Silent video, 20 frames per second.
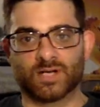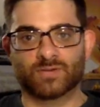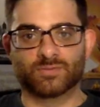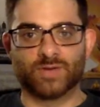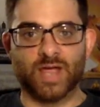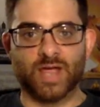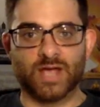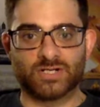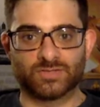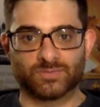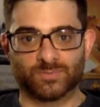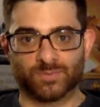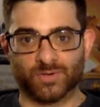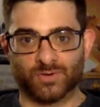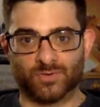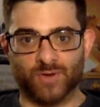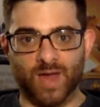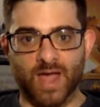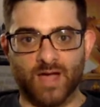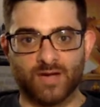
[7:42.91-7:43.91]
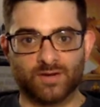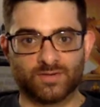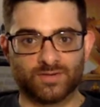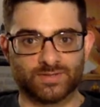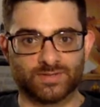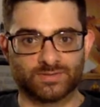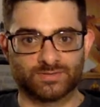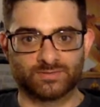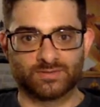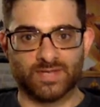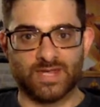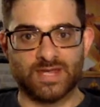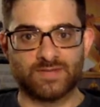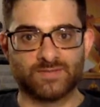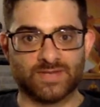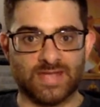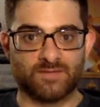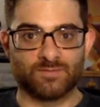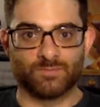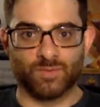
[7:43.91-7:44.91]
reaction from the crowd, and they
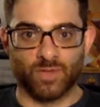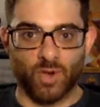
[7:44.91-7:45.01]
even gave him